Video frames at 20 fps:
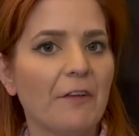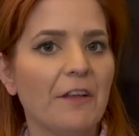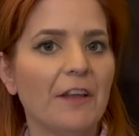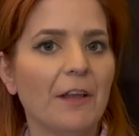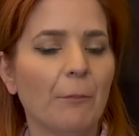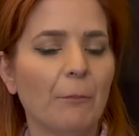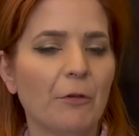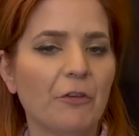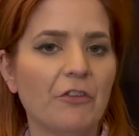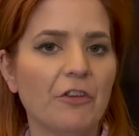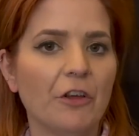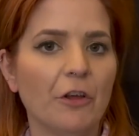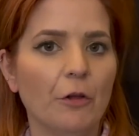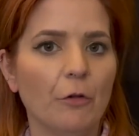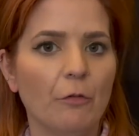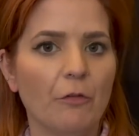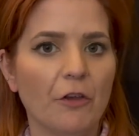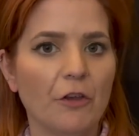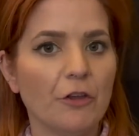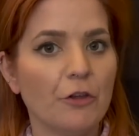number
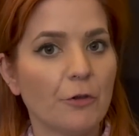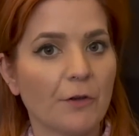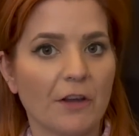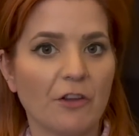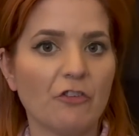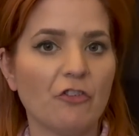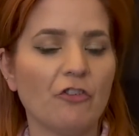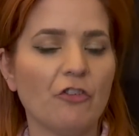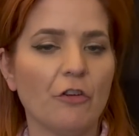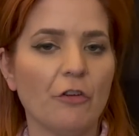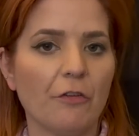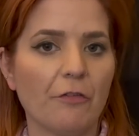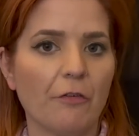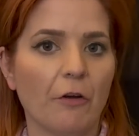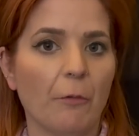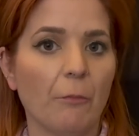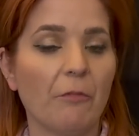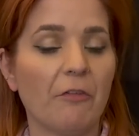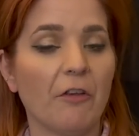2 that you get to choose from.